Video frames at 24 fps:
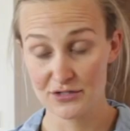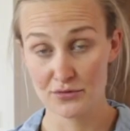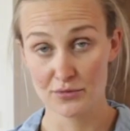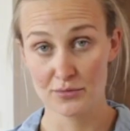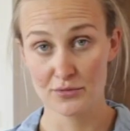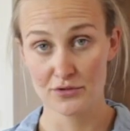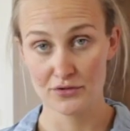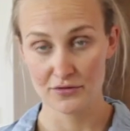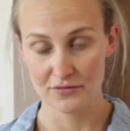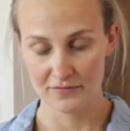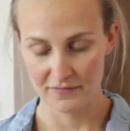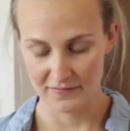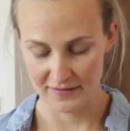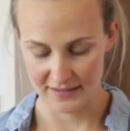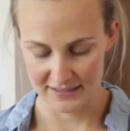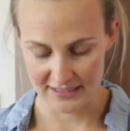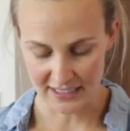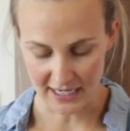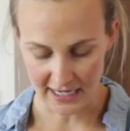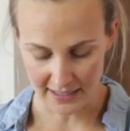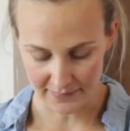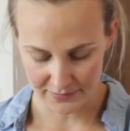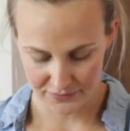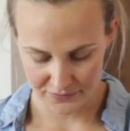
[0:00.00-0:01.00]
to remove the
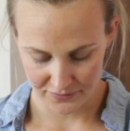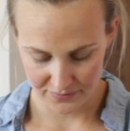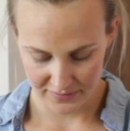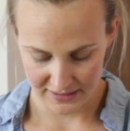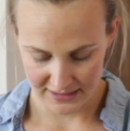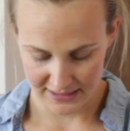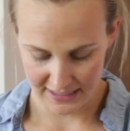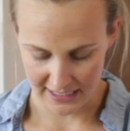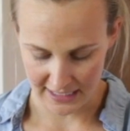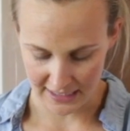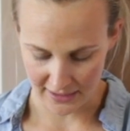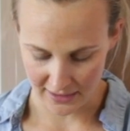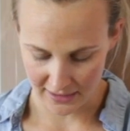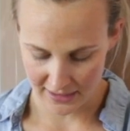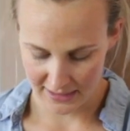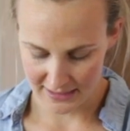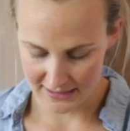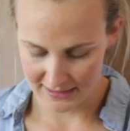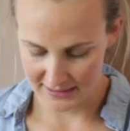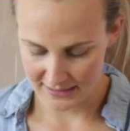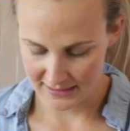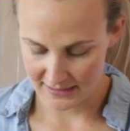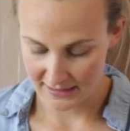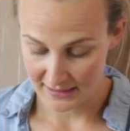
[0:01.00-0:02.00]
tops from these
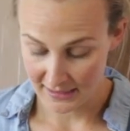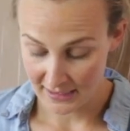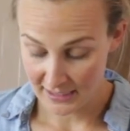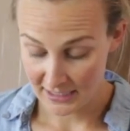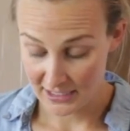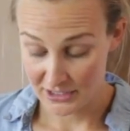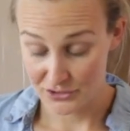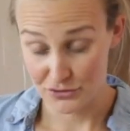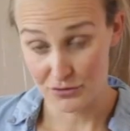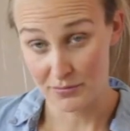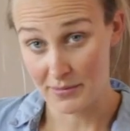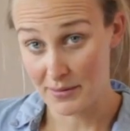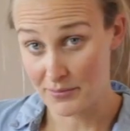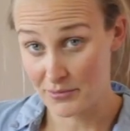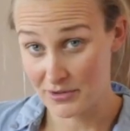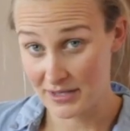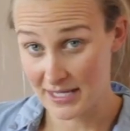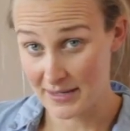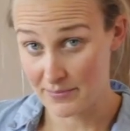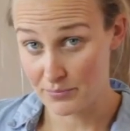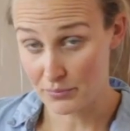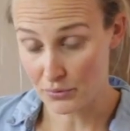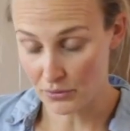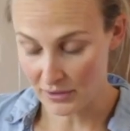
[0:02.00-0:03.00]
carrots, because remember
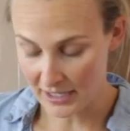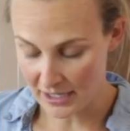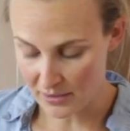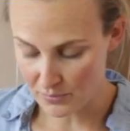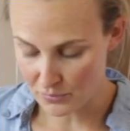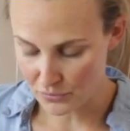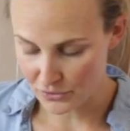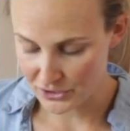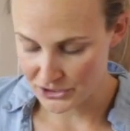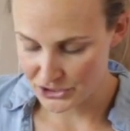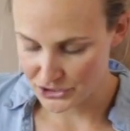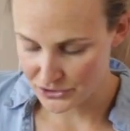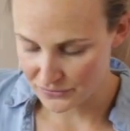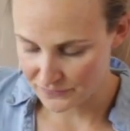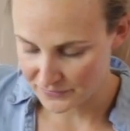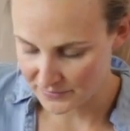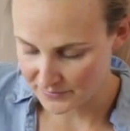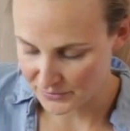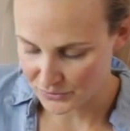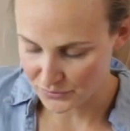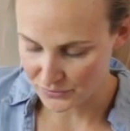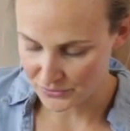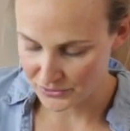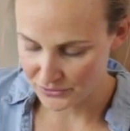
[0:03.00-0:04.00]
they pull out moisture
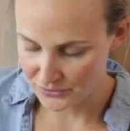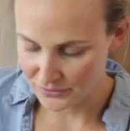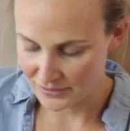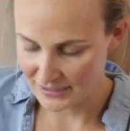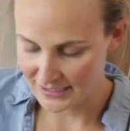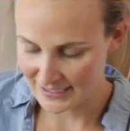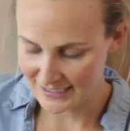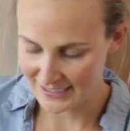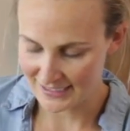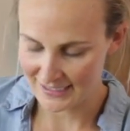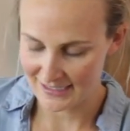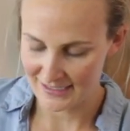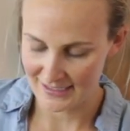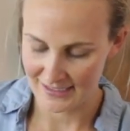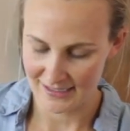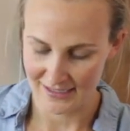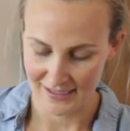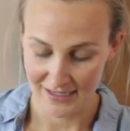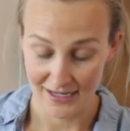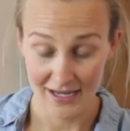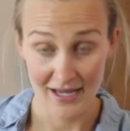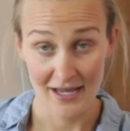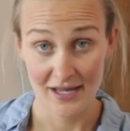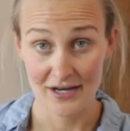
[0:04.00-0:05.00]
from the root and
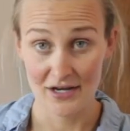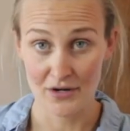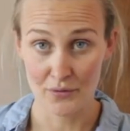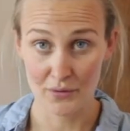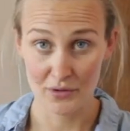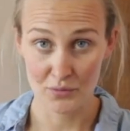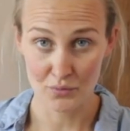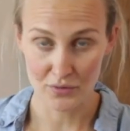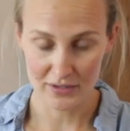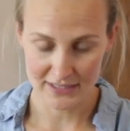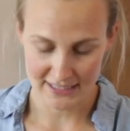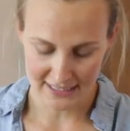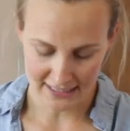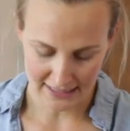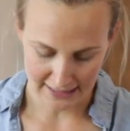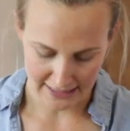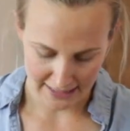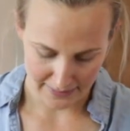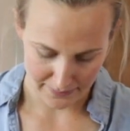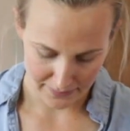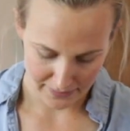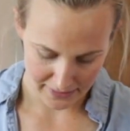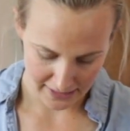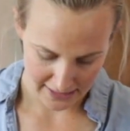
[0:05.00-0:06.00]
no one wants a
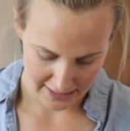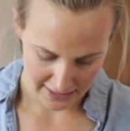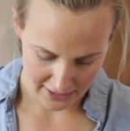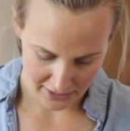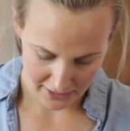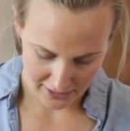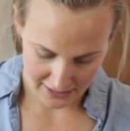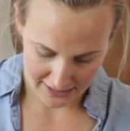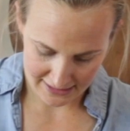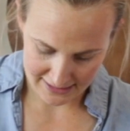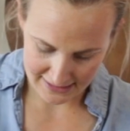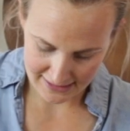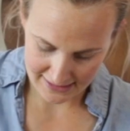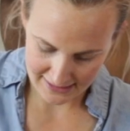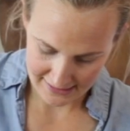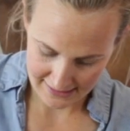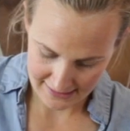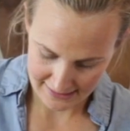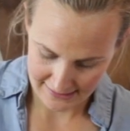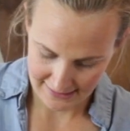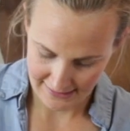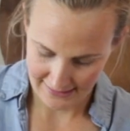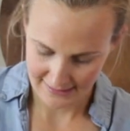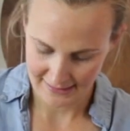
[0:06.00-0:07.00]
limp carrot.
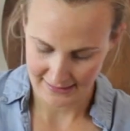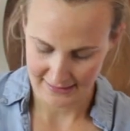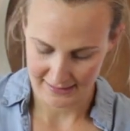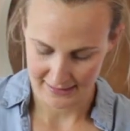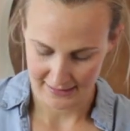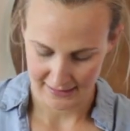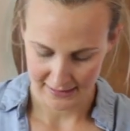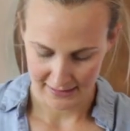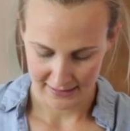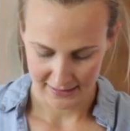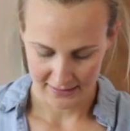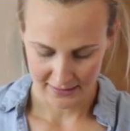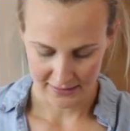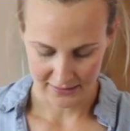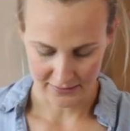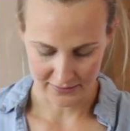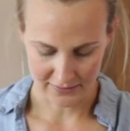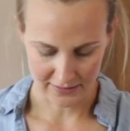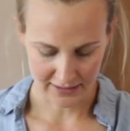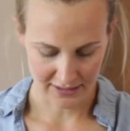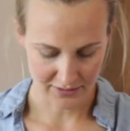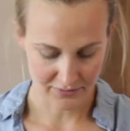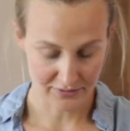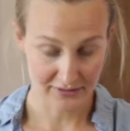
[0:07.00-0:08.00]

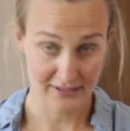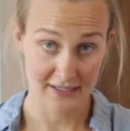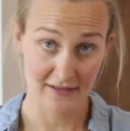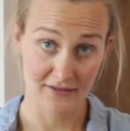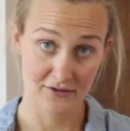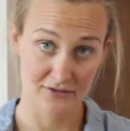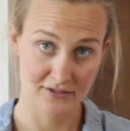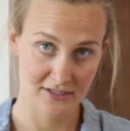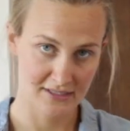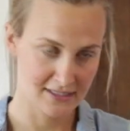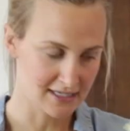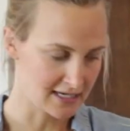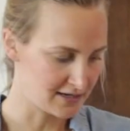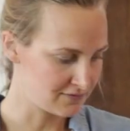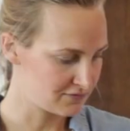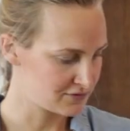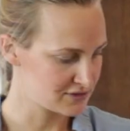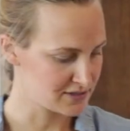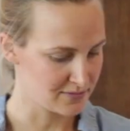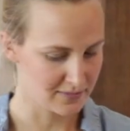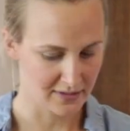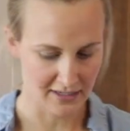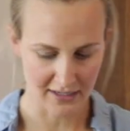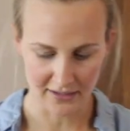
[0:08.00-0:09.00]
All right, we'll set those aside for
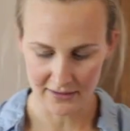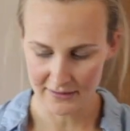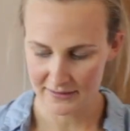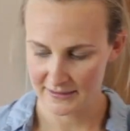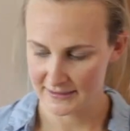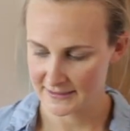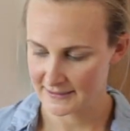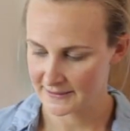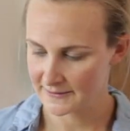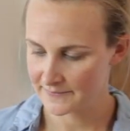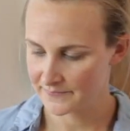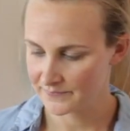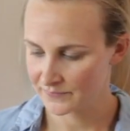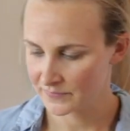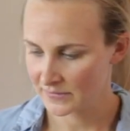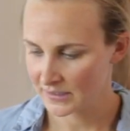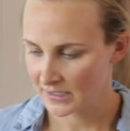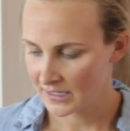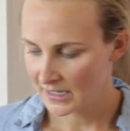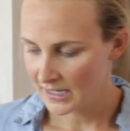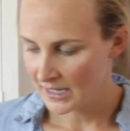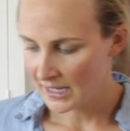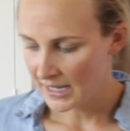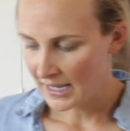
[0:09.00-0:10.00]
something else.
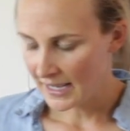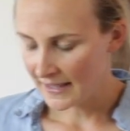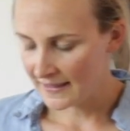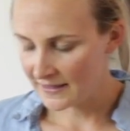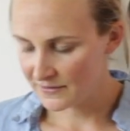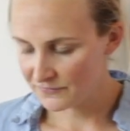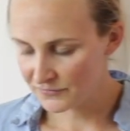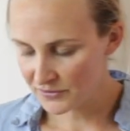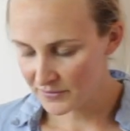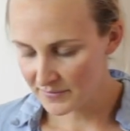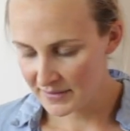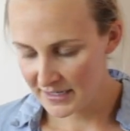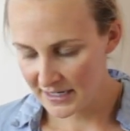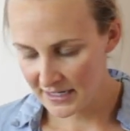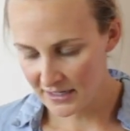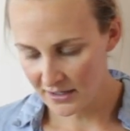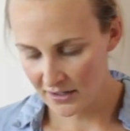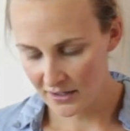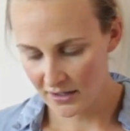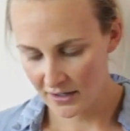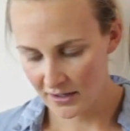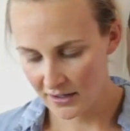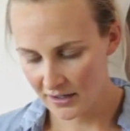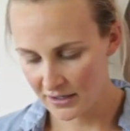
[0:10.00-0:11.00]
And then from
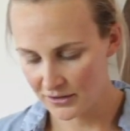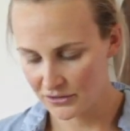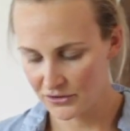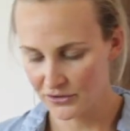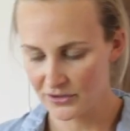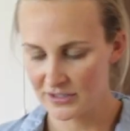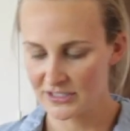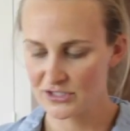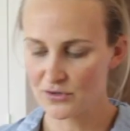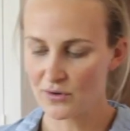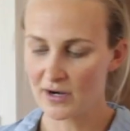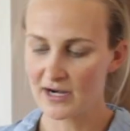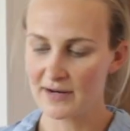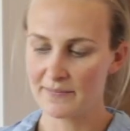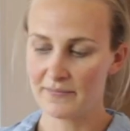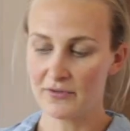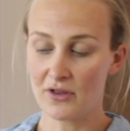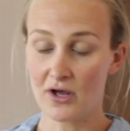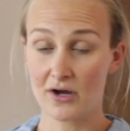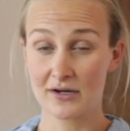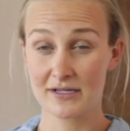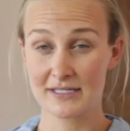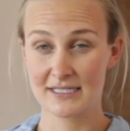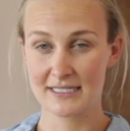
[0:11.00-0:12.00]
here, there is quite a
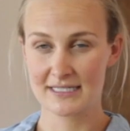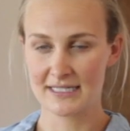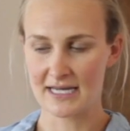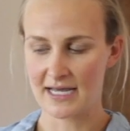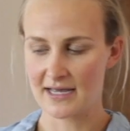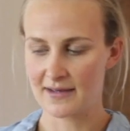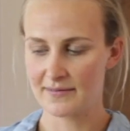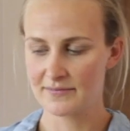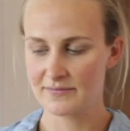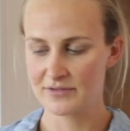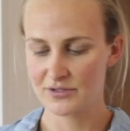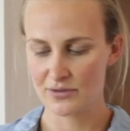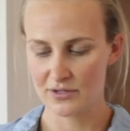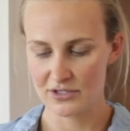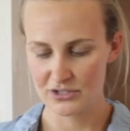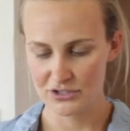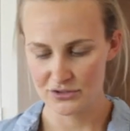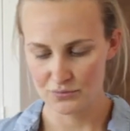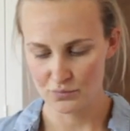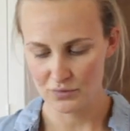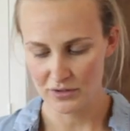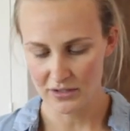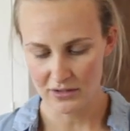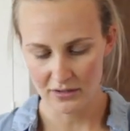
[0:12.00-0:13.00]
long stem, so I
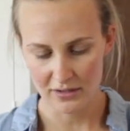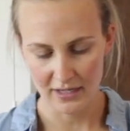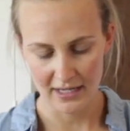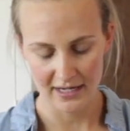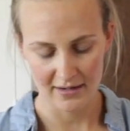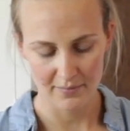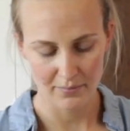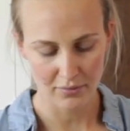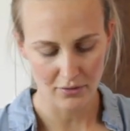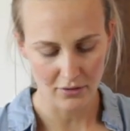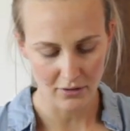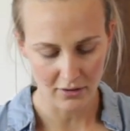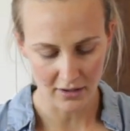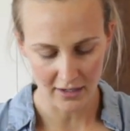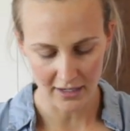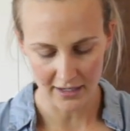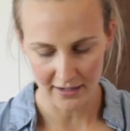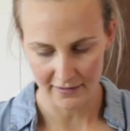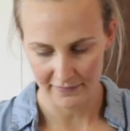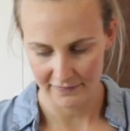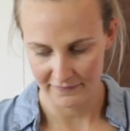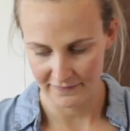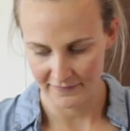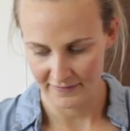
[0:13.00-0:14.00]
will kind of pull
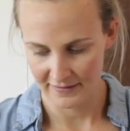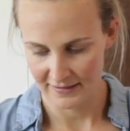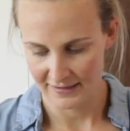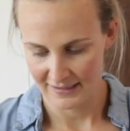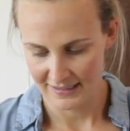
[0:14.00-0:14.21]
off